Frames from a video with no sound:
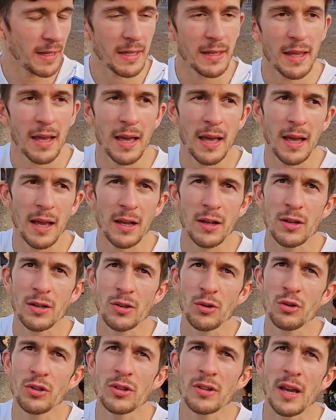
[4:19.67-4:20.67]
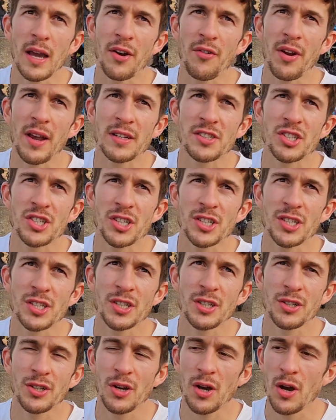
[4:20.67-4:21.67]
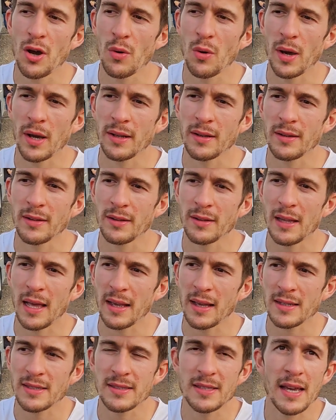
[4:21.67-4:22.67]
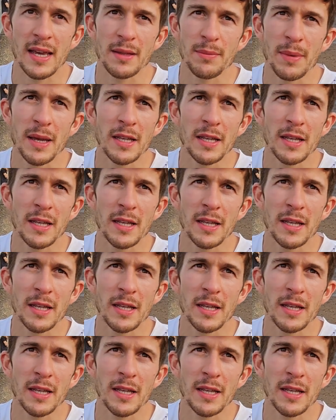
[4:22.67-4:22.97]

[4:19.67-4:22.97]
a good direction, and like I said,